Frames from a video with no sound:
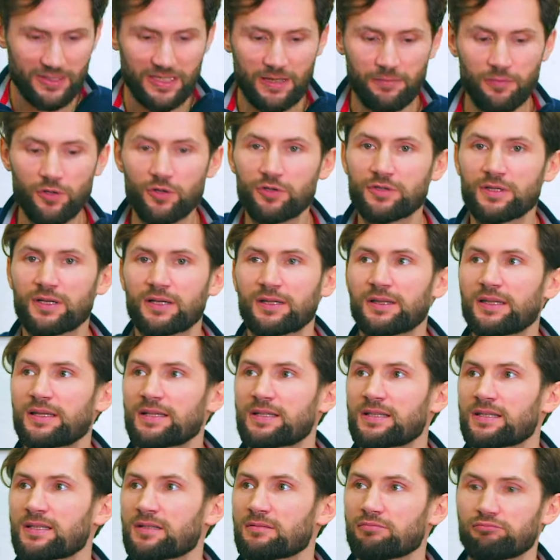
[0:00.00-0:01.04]
I'm using
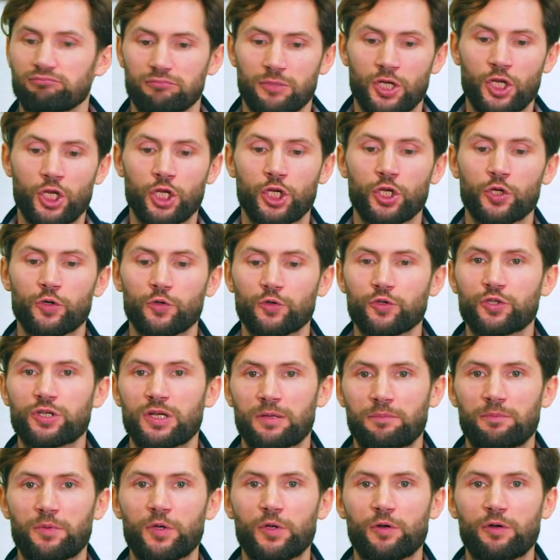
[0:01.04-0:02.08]
this huge
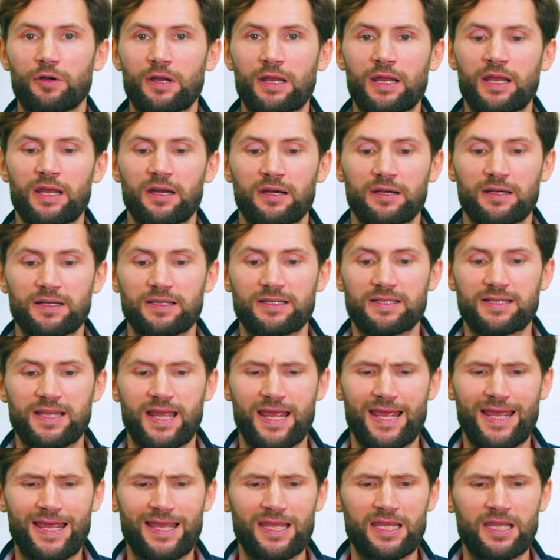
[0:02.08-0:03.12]
computer here, it's
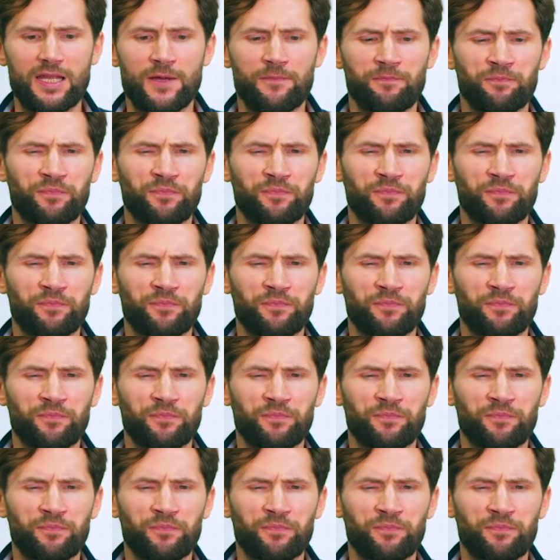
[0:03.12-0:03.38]
a